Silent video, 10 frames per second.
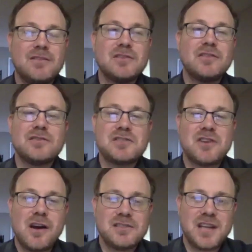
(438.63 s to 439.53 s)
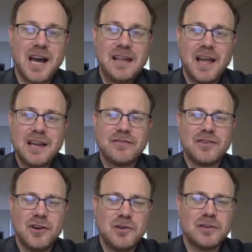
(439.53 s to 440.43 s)
there's songs I like for
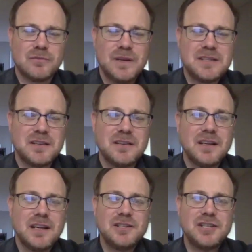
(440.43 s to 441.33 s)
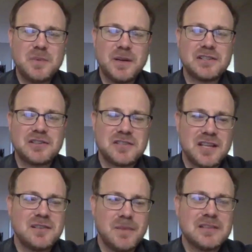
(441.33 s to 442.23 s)
no good reason, just because they're
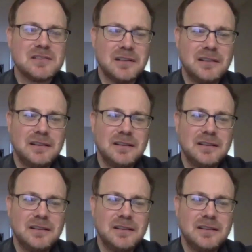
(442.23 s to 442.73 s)
sentimental.